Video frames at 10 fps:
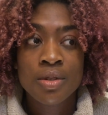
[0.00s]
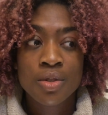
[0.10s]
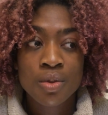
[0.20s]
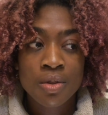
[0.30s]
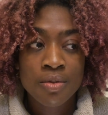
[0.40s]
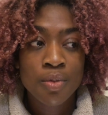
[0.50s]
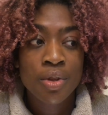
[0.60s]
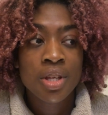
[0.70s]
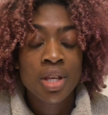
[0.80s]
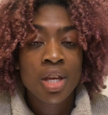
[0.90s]
sort of more
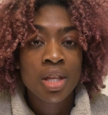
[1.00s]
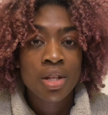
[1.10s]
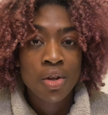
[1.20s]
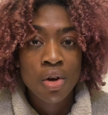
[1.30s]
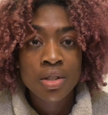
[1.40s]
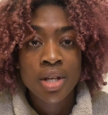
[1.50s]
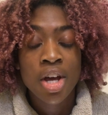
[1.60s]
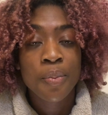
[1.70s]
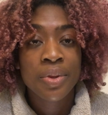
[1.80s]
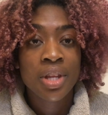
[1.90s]
thinking in the long
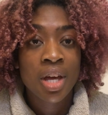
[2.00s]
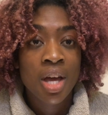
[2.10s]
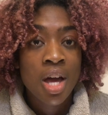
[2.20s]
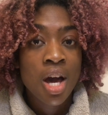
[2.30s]
term, and that